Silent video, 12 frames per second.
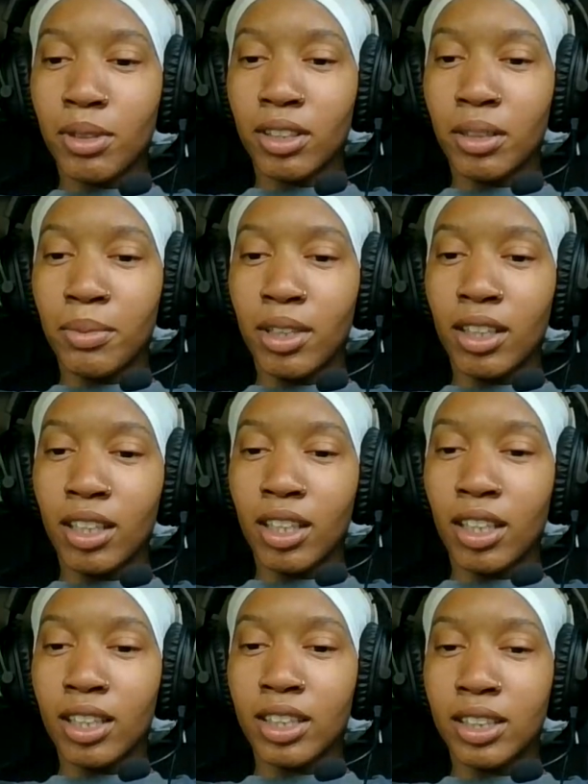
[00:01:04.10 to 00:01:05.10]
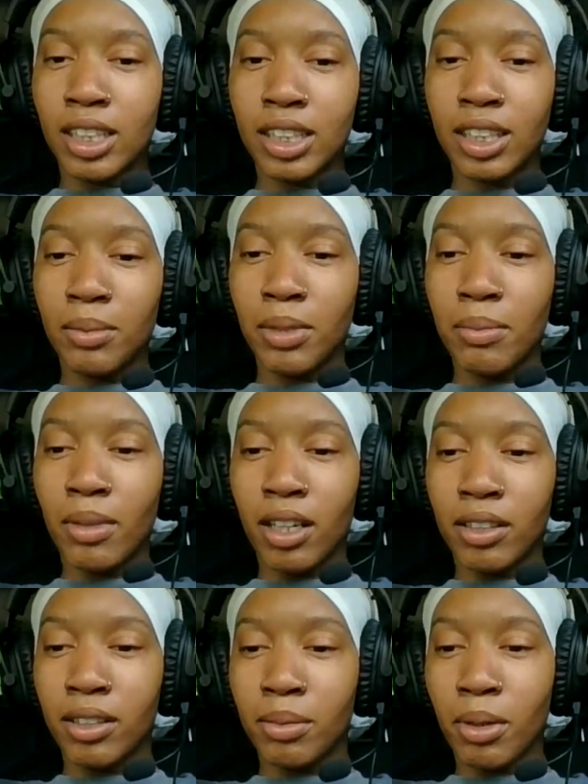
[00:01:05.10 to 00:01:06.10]
only a minute in, this, this can be my
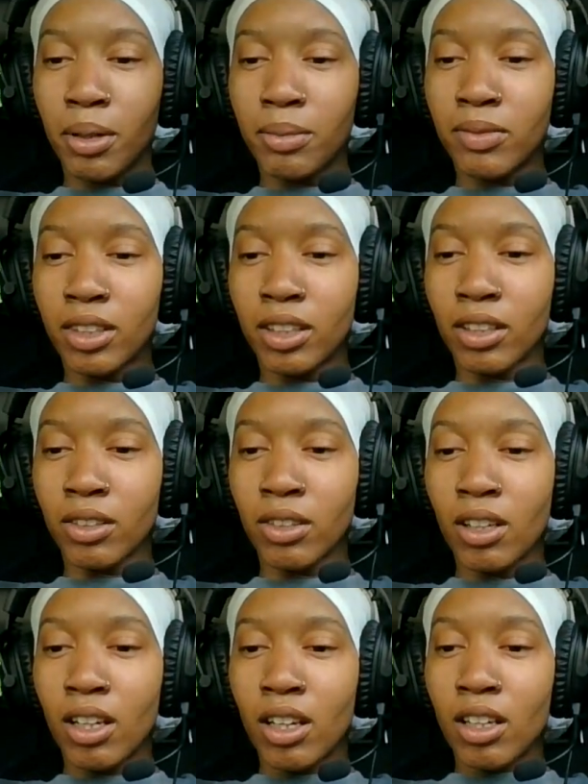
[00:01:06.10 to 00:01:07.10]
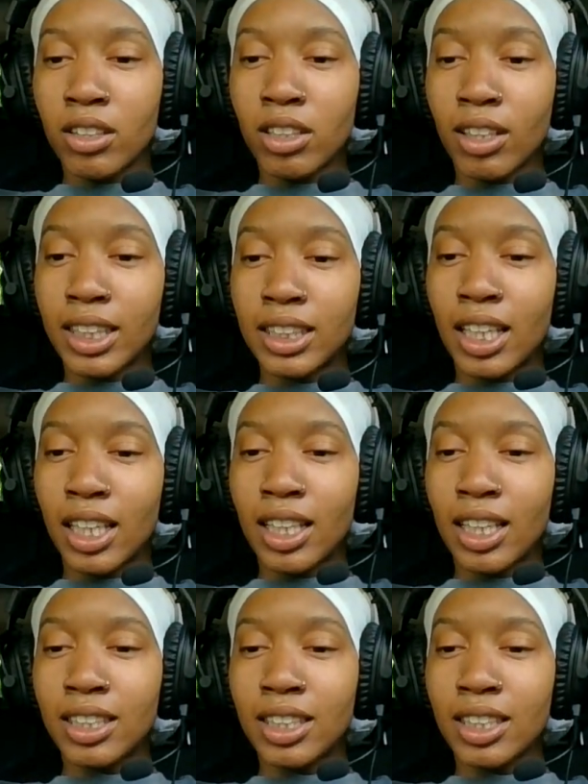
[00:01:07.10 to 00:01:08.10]
um herb video. So let's get
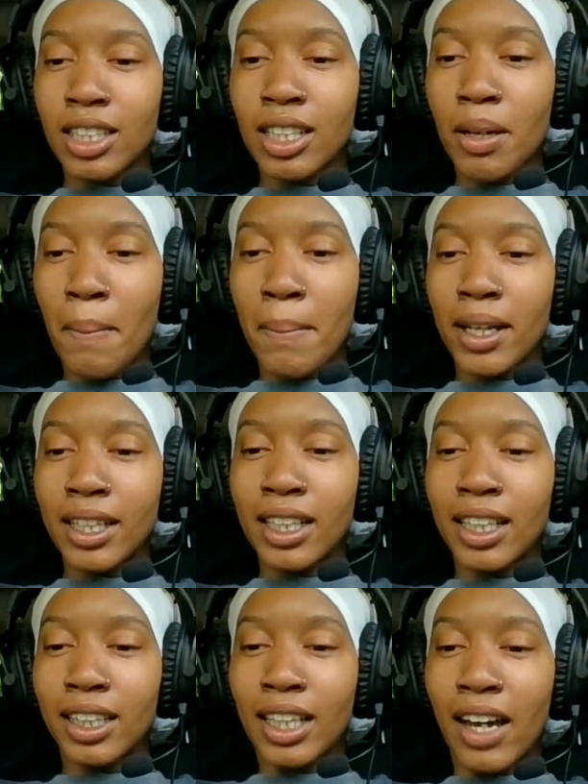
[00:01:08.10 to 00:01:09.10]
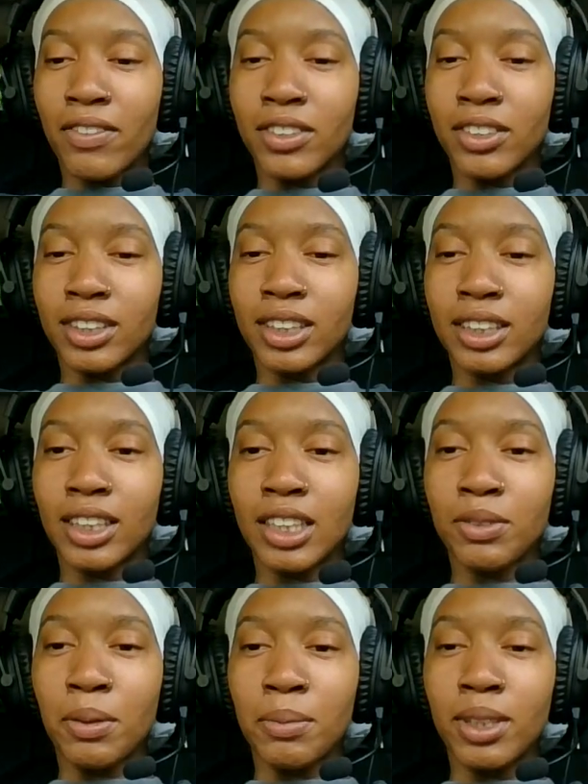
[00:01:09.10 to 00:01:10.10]
into mullion and lavender since
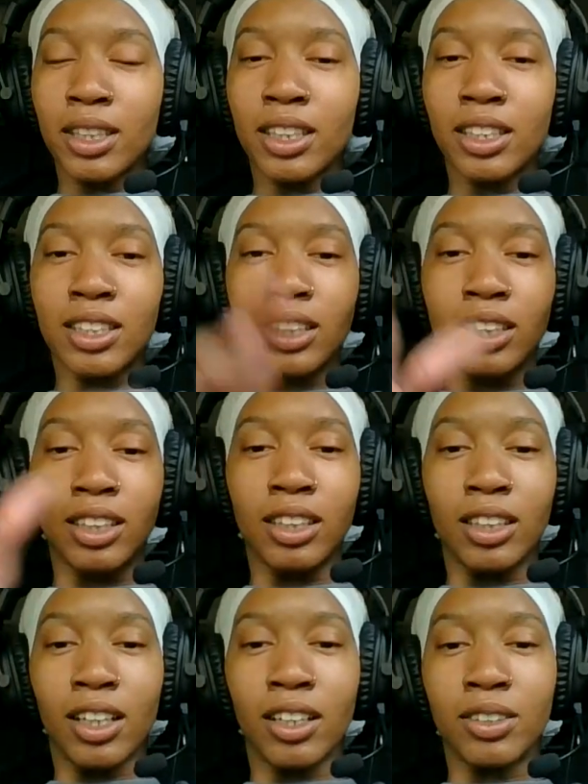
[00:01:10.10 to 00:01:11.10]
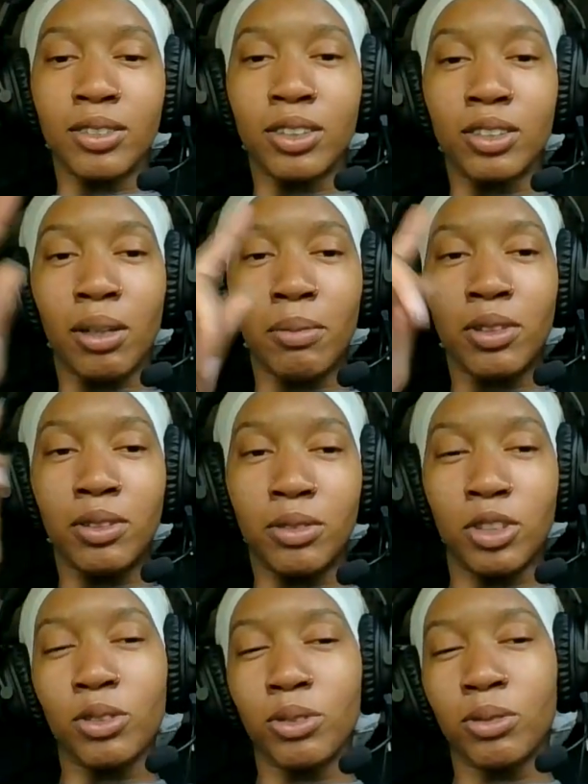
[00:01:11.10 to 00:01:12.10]
that's what me and Jalil are doing. So I'm gonna do
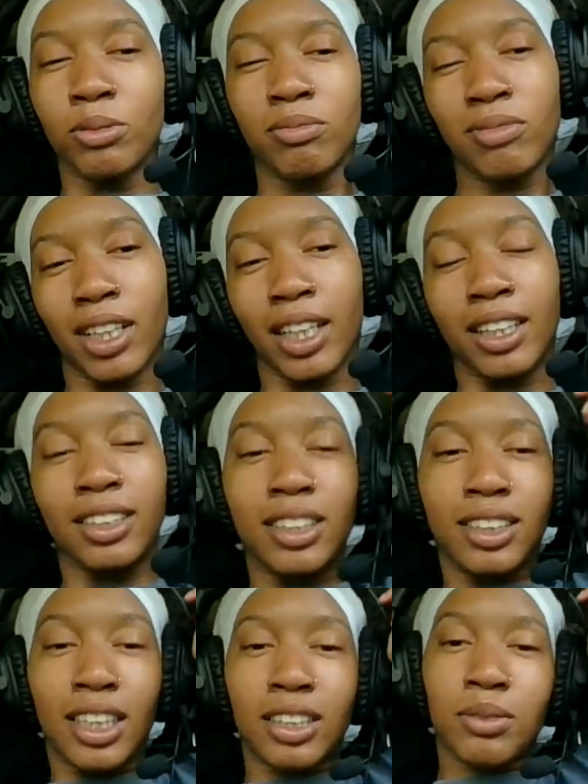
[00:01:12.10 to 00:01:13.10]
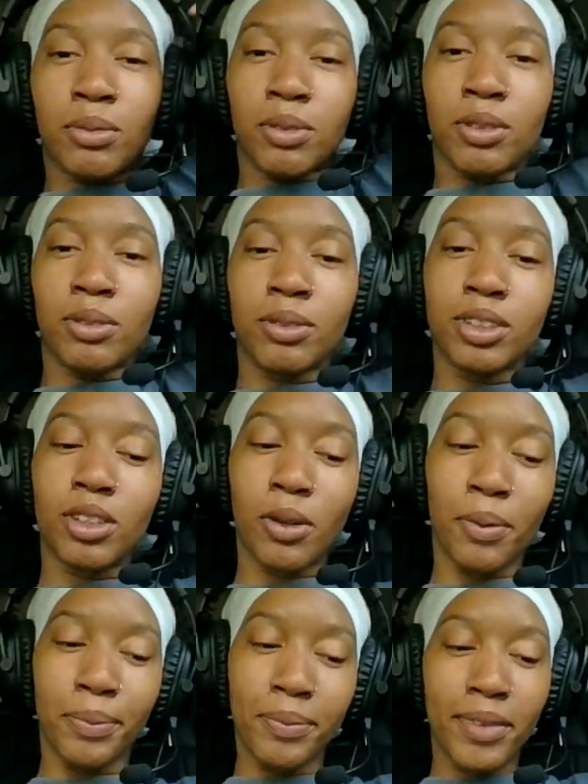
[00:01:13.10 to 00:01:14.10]
two, I guess, since that's what we're doing. So